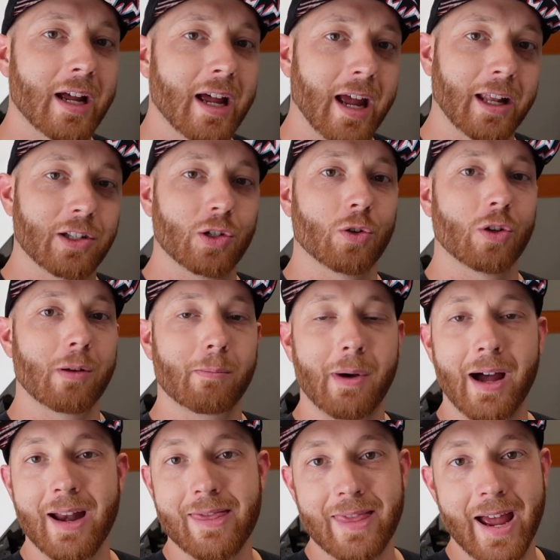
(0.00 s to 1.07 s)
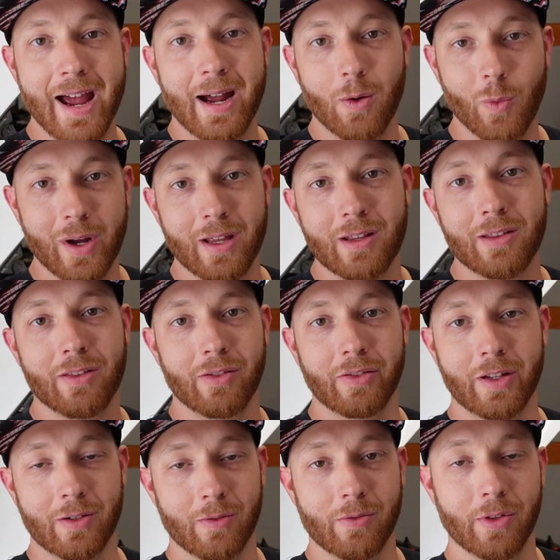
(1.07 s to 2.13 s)
And so combine that with,
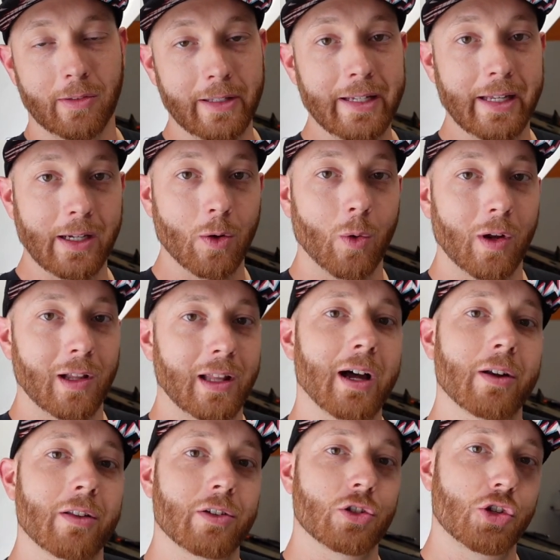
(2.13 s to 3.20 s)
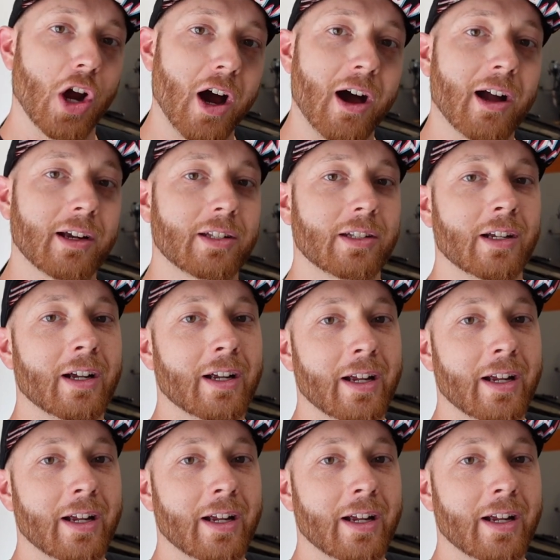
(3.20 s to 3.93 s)
you know, the leaking oil out of the shocks